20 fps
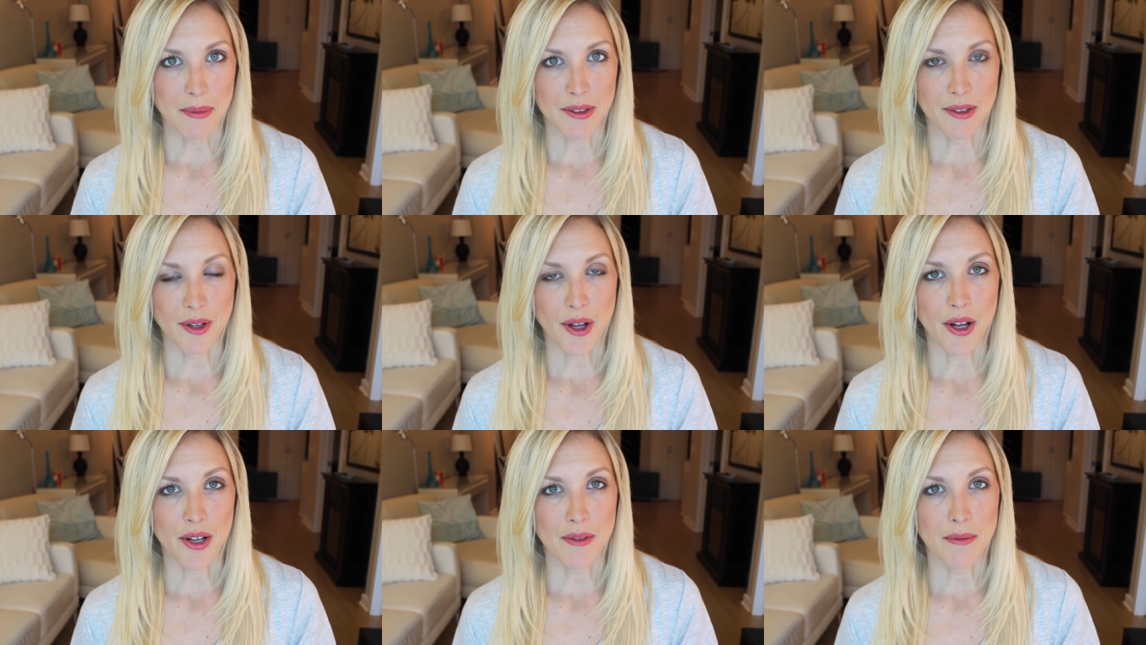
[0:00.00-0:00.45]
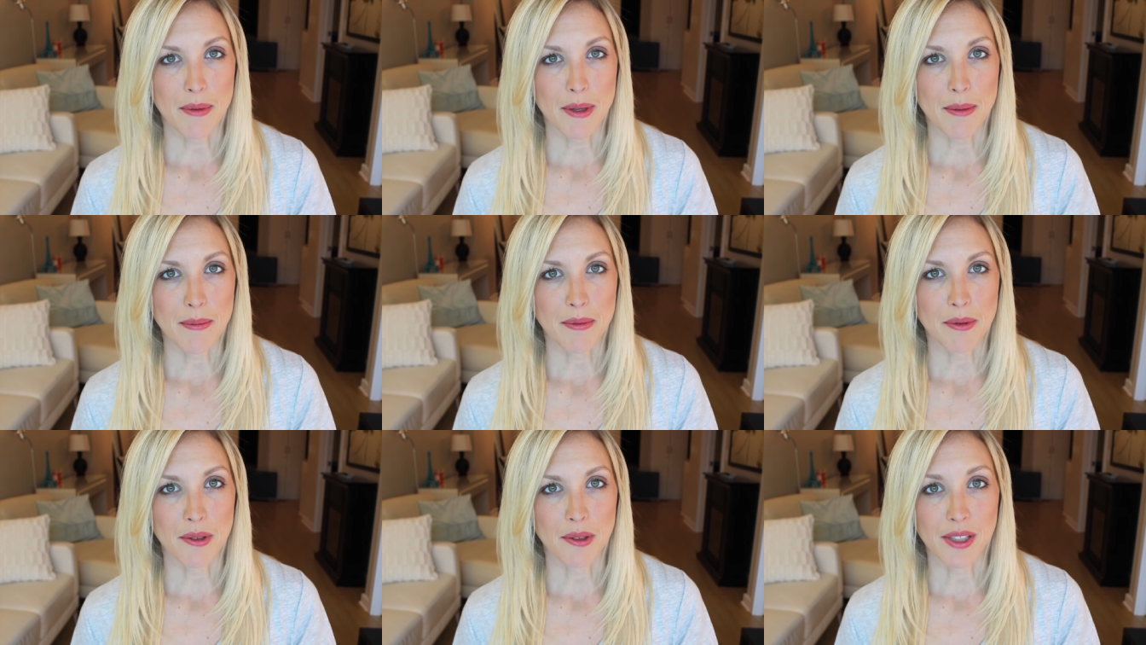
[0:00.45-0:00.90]
A lot of
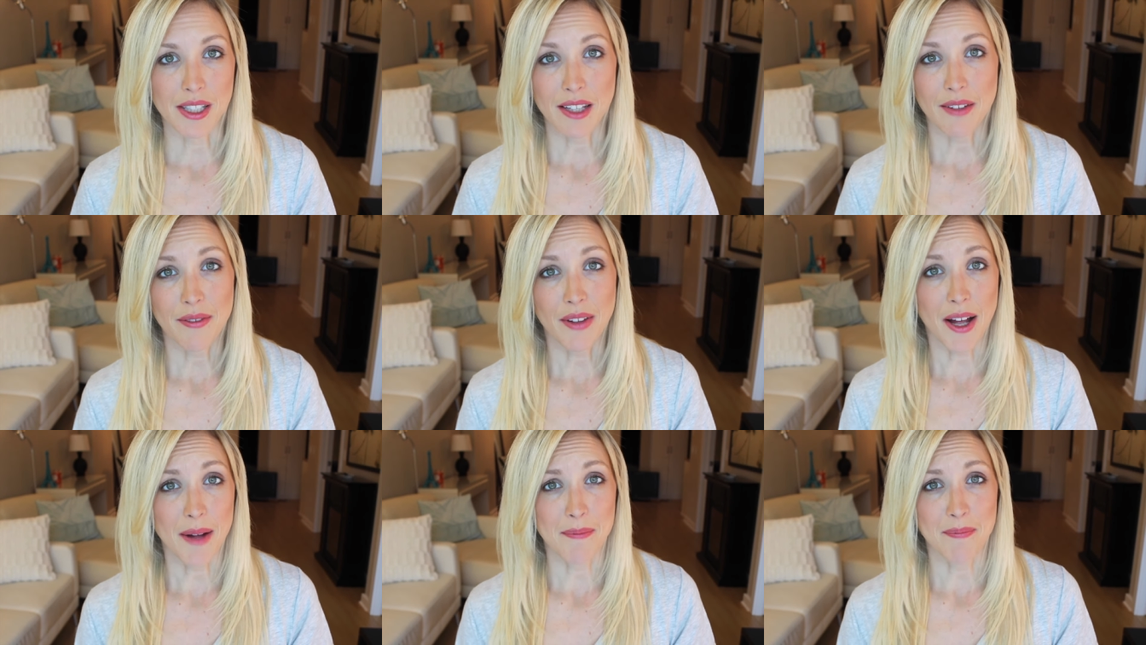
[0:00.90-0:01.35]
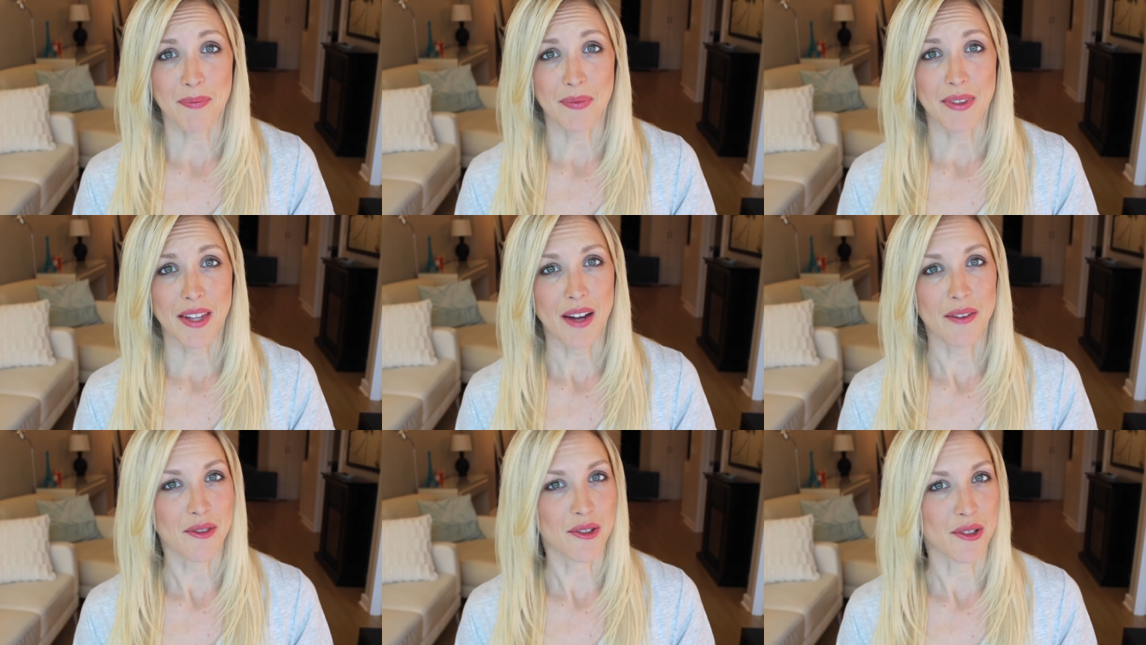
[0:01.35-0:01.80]
people give up
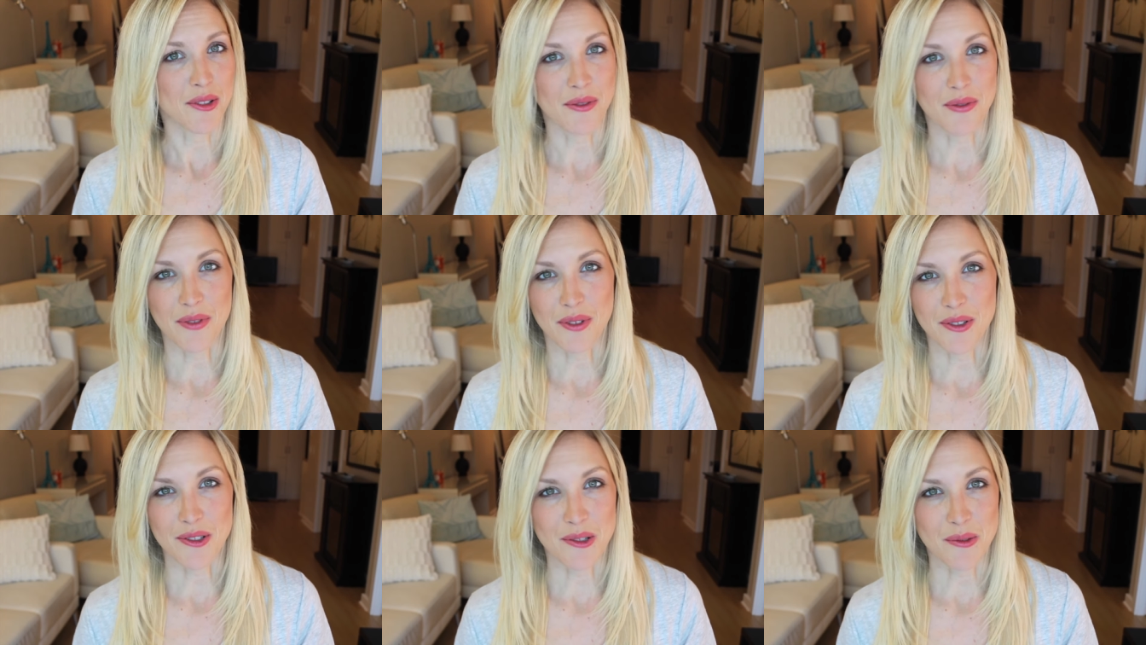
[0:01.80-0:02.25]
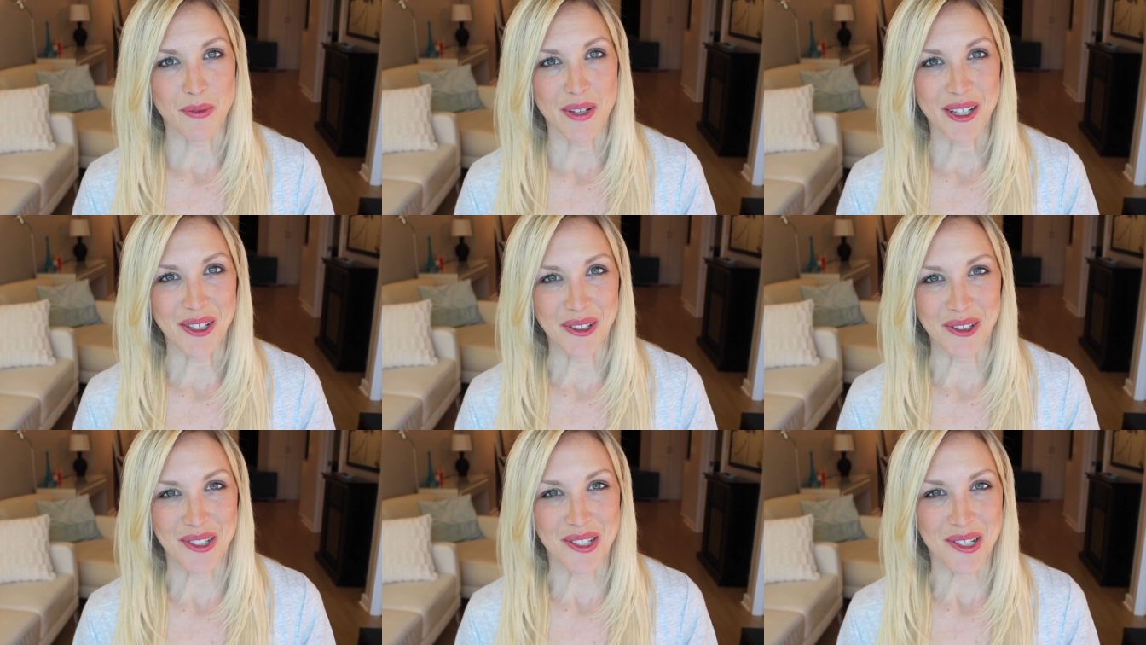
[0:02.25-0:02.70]
after the first
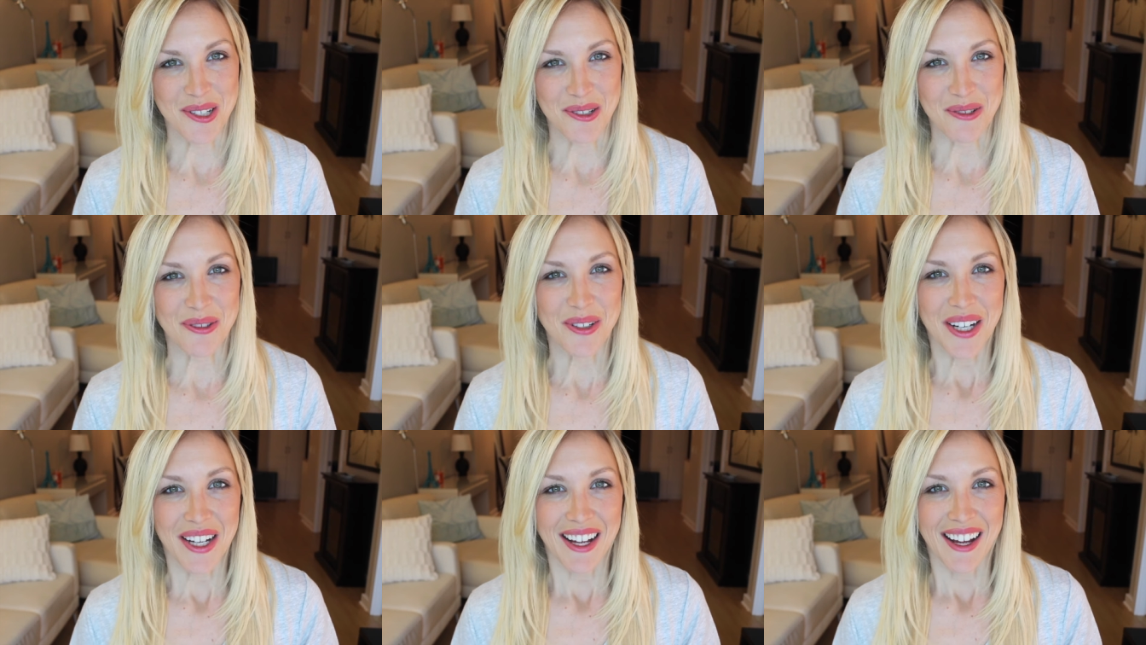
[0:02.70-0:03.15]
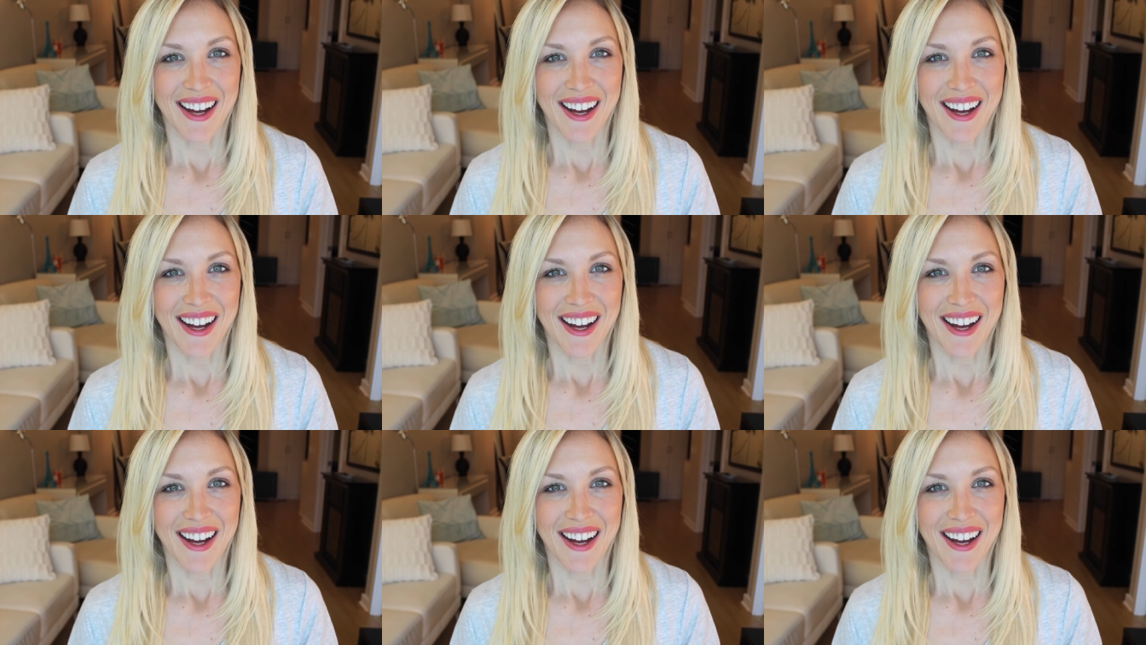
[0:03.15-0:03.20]
week or two